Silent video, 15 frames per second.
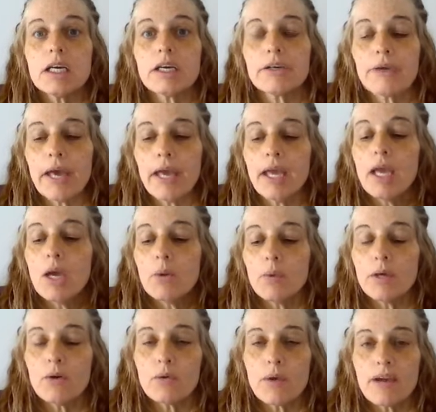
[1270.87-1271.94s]
Okay,
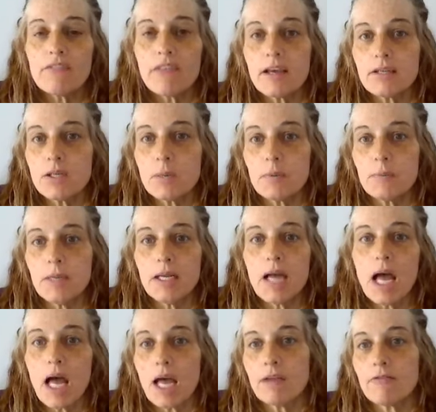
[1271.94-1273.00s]
we crave that dopamine
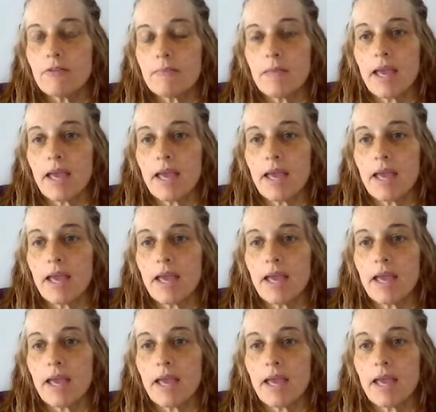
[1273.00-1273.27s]
high from